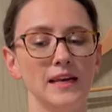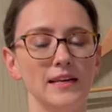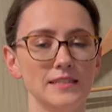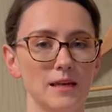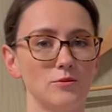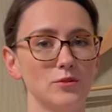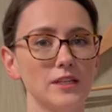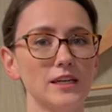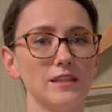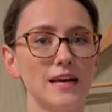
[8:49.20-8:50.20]
slept really
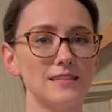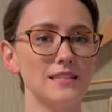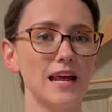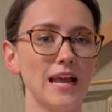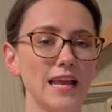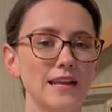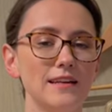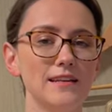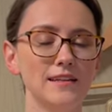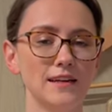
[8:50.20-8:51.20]
good last night
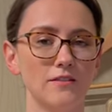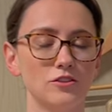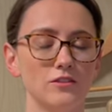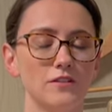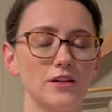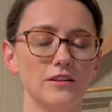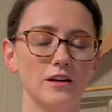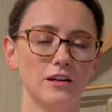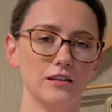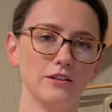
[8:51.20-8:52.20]
after a very
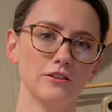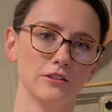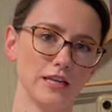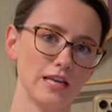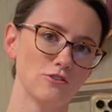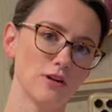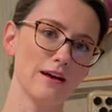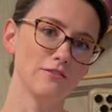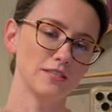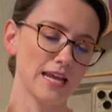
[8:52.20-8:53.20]
long and early
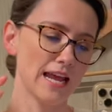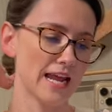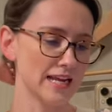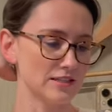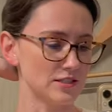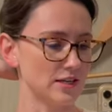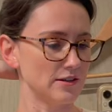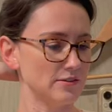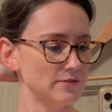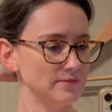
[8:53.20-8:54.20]
travel day,
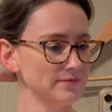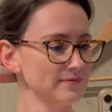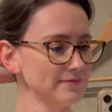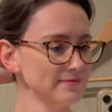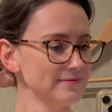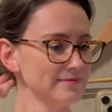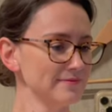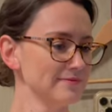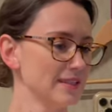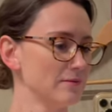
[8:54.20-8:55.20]
so
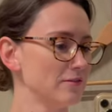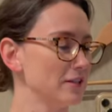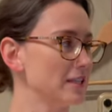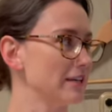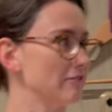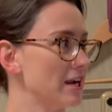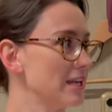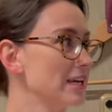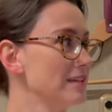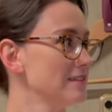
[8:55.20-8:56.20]
feeling
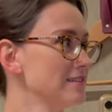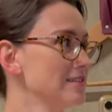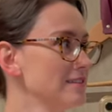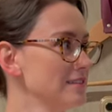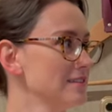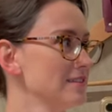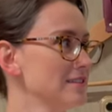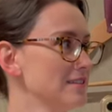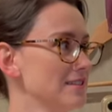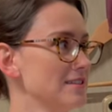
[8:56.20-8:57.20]
ready
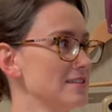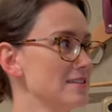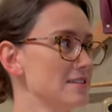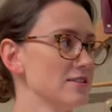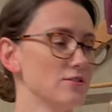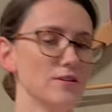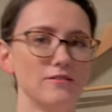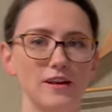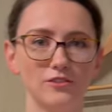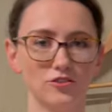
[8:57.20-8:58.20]
to
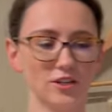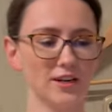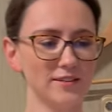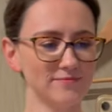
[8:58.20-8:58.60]
adventure.